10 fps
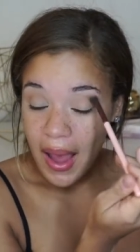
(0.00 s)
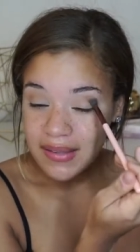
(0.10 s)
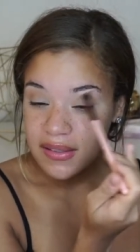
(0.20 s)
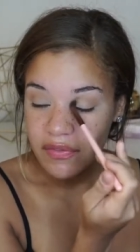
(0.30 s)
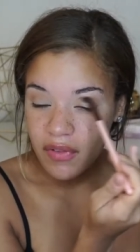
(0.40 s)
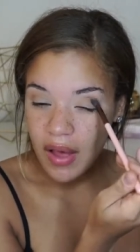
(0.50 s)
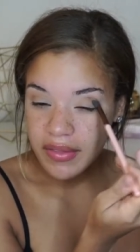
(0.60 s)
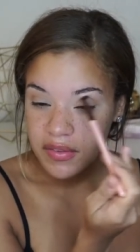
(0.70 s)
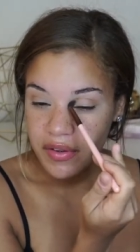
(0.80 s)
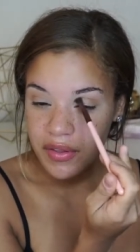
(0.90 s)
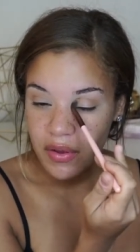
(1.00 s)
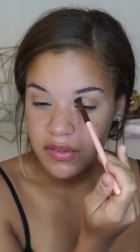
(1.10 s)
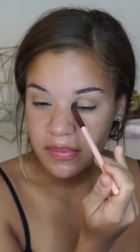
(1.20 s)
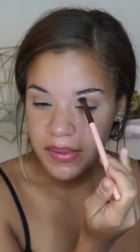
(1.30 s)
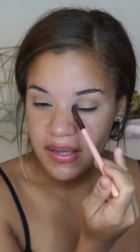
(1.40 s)
I didn't vlog this year though,
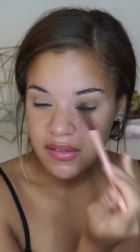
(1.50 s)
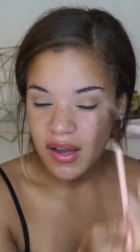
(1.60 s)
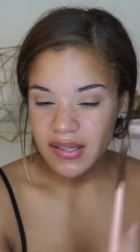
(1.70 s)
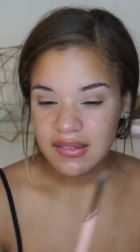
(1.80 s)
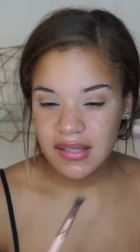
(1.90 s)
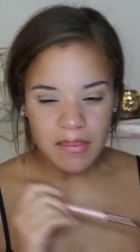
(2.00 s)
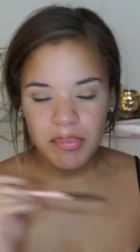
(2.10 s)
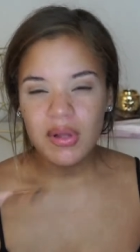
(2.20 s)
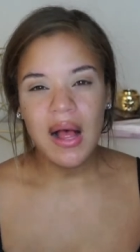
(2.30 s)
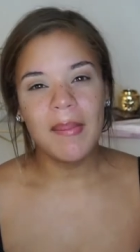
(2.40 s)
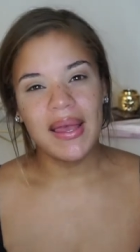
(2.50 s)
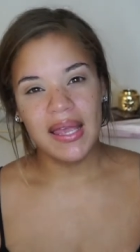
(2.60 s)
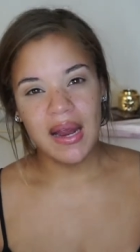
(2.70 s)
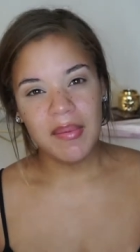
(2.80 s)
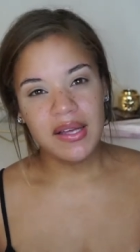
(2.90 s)
just because honestly, I didn't pull out my
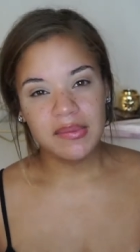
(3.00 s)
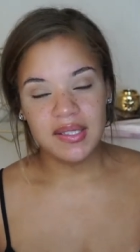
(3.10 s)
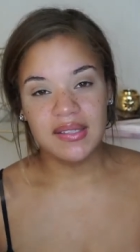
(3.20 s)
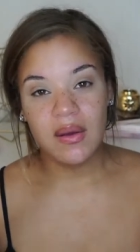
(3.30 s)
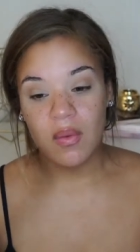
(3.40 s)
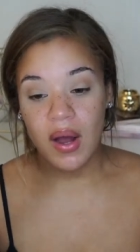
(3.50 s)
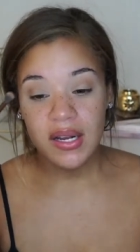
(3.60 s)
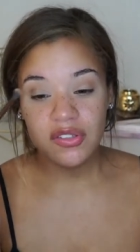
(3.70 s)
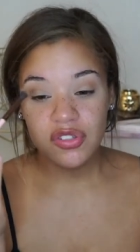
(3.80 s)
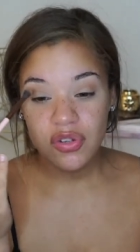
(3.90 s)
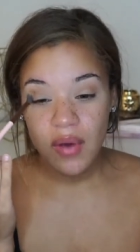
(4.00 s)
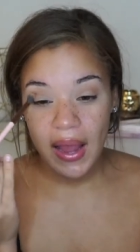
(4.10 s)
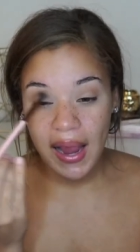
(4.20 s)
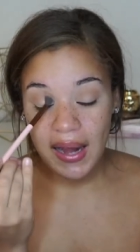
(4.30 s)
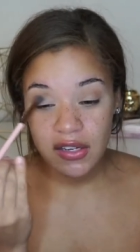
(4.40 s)
camera as much as I wanted to.
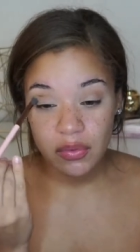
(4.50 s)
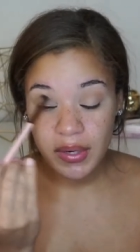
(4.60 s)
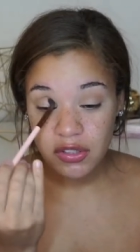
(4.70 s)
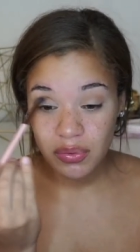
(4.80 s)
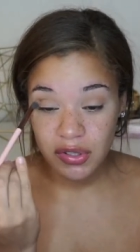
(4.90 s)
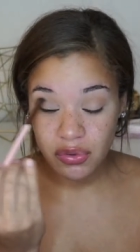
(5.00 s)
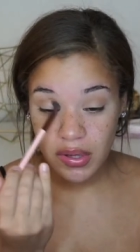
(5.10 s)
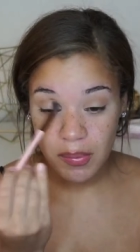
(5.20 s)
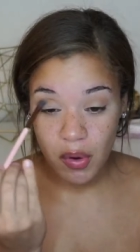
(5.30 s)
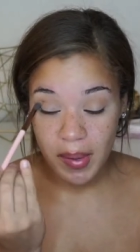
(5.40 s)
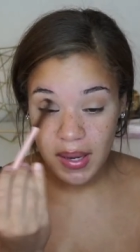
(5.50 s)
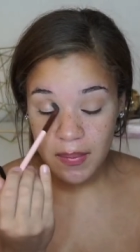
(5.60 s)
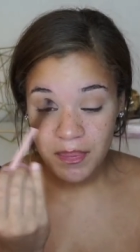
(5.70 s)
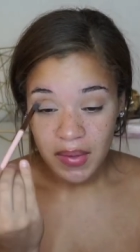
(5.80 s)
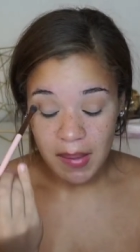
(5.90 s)
I kind of just wanted to enjoy the moment
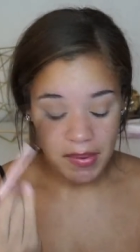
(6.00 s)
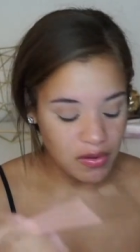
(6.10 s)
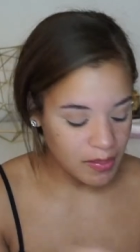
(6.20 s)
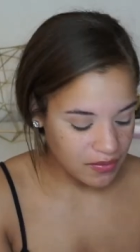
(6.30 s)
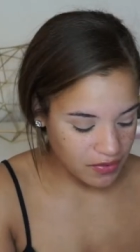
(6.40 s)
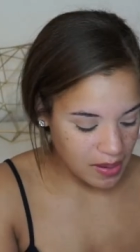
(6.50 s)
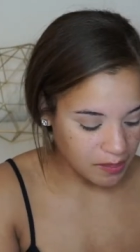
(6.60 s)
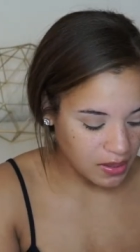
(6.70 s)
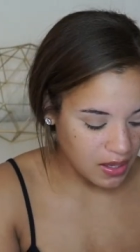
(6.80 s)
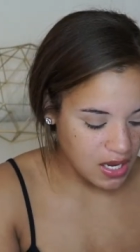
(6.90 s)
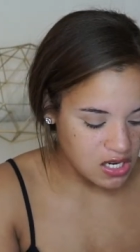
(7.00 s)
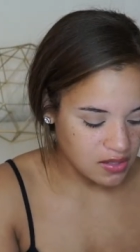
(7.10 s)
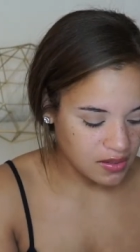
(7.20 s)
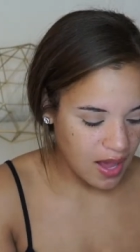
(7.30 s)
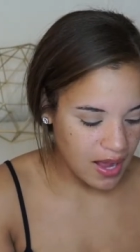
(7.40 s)
and be with my family and
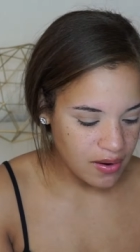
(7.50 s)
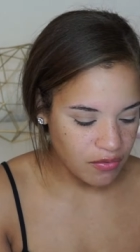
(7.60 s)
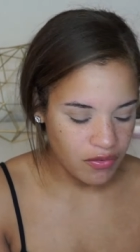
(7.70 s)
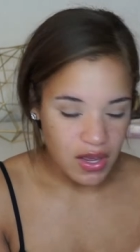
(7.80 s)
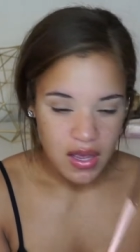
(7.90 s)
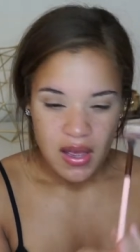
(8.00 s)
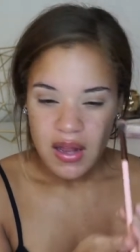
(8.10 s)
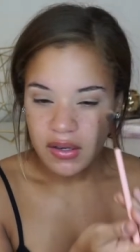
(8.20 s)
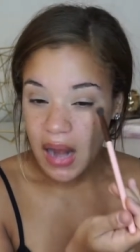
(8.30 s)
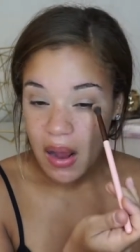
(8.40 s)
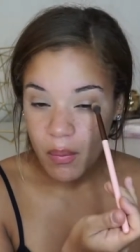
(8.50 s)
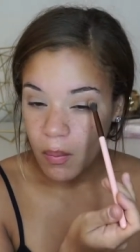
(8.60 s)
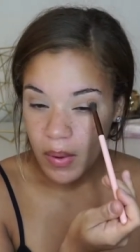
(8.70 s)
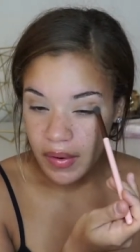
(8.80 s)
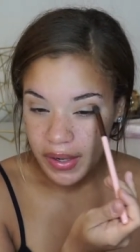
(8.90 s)
just kind of not
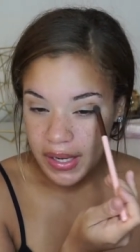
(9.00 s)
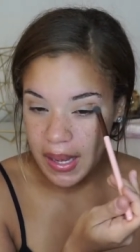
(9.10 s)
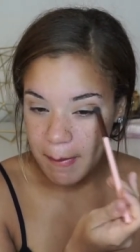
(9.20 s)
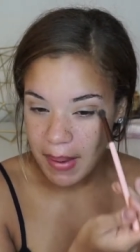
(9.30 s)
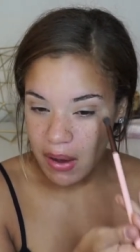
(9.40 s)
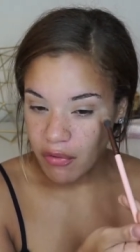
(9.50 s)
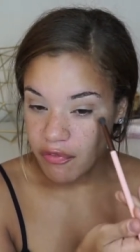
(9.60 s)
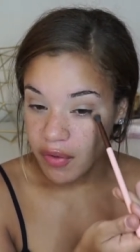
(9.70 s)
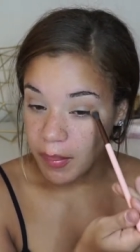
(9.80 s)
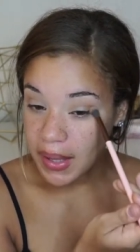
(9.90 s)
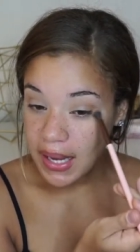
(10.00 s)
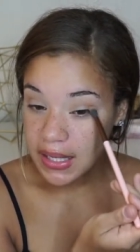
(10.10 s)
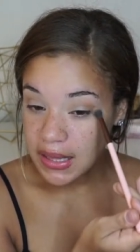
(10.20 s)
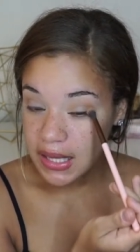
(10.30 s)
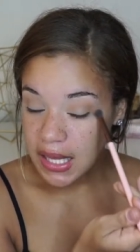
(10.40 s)
worry about filming
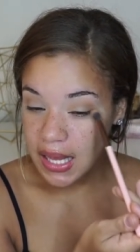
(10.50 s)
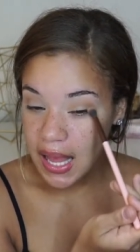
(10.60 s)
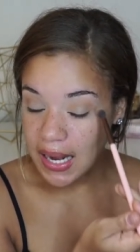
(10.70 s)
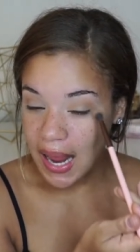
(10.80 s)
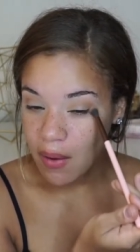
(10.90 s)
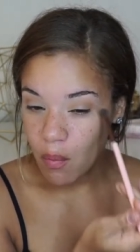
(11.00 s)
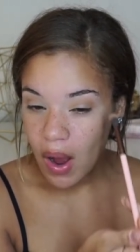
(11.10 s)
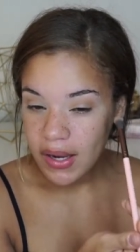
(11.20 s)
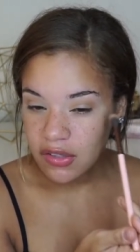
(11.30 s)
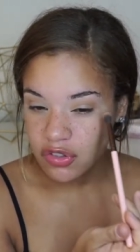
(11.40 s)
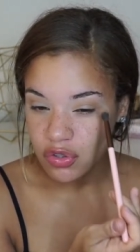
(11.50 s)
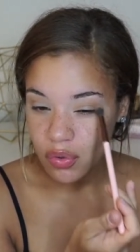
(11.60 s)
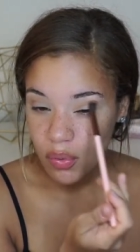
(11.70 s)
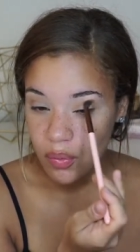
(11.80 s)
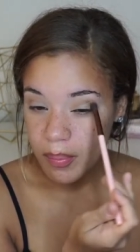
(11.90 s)
anything, and I wanted
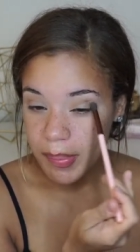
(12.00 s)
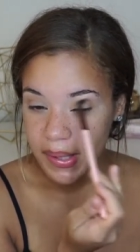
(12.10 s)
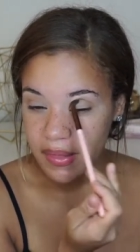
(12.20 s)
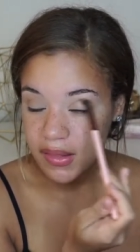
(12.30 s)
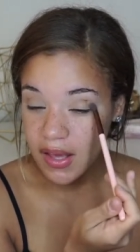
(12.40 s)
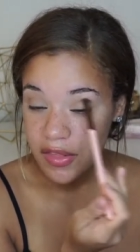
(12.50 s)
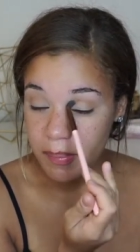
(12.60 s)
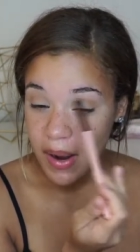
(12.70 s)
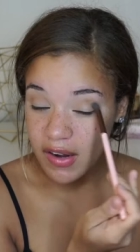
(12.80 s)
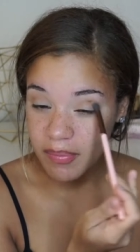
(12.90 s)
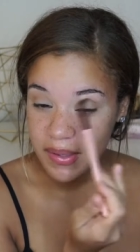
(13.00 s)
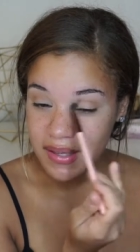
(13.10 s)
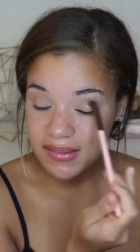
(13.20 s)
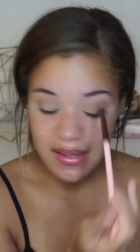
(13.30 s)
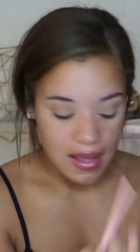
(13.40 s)
to, but the other part of me
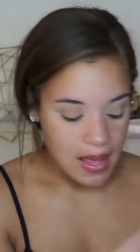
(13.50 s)
is